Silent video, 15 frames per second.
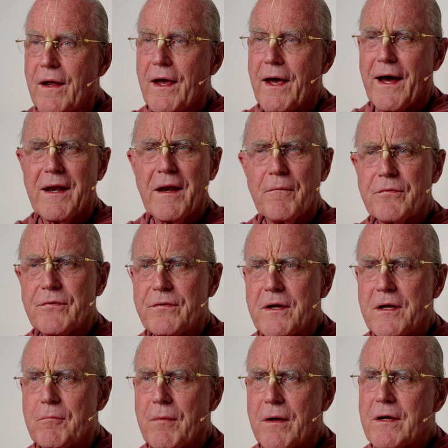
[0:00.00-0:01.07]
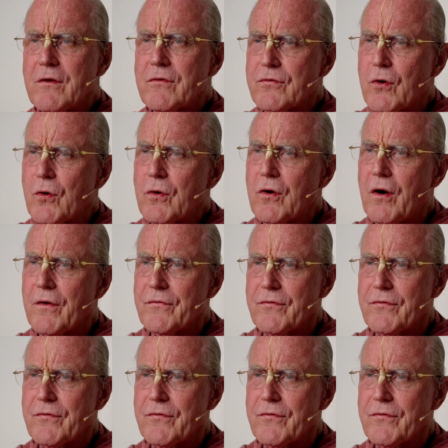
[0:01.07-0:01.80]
and I have seen many so-called